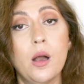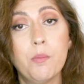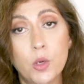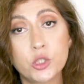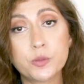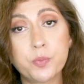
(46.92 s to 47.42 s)

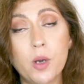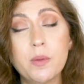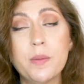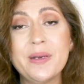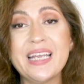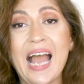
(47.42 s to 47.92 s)
most
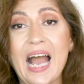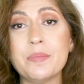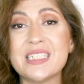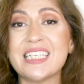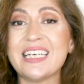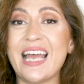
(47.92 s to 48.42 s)
probably
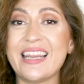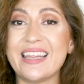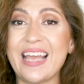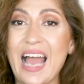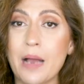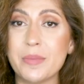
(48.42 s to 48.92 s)
Amazon and
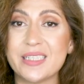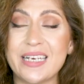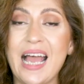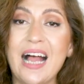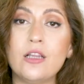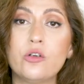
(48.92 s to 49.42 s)
the
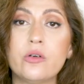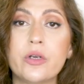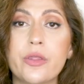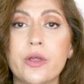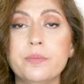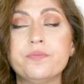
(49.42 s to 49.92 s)
Amazon
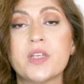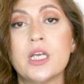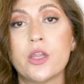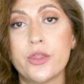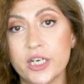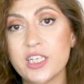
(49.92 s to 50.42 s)
algorithm,
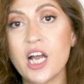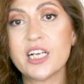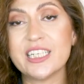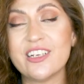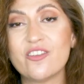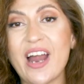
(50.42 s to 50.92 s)
they're not
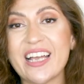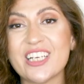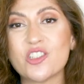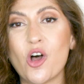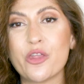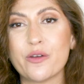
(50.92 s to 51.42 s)
going to rank
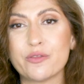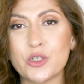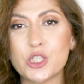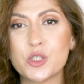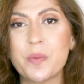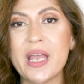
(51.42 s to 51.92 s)
it on the
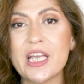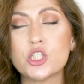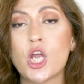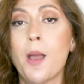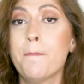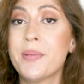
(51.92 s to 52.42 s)
first
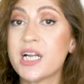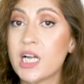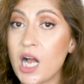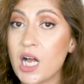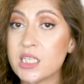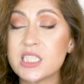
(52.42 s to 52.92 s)
page
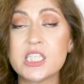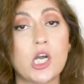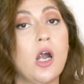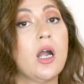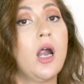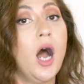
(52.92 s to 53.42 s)
because there
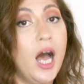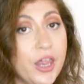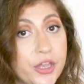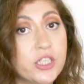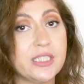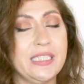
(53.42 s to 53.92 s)
are
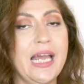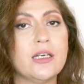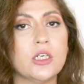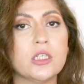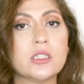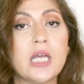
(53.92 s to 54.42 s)
other
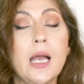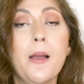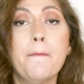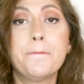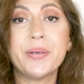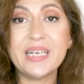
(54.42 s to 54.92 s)
sellers
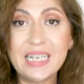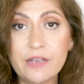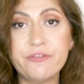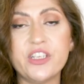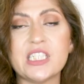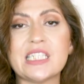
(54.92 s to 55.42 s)

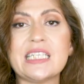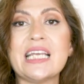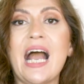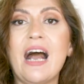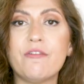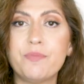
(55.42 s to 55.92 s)
previously
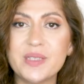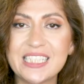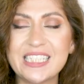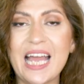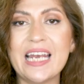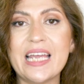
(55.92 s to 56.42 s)
have been
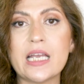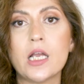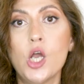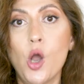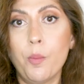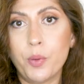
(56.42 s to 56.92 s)
selling
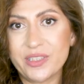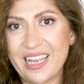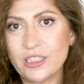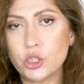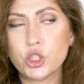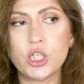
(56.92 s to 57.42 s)

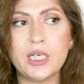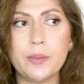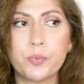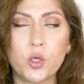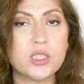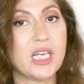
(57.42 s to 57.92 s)
potentially
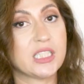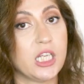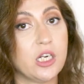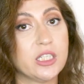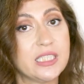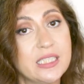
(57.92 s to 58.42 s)
products
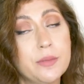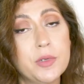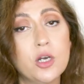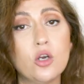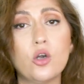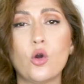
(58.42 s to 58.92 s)
that are
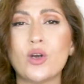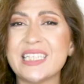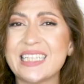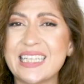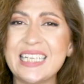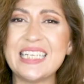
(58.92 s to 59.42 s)
similar or
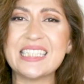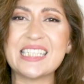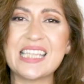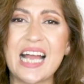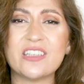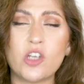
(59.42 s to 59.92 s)
at
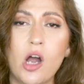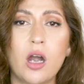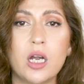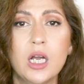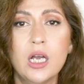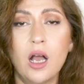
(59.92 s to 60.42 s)
least that
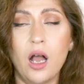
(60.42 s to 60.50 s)
are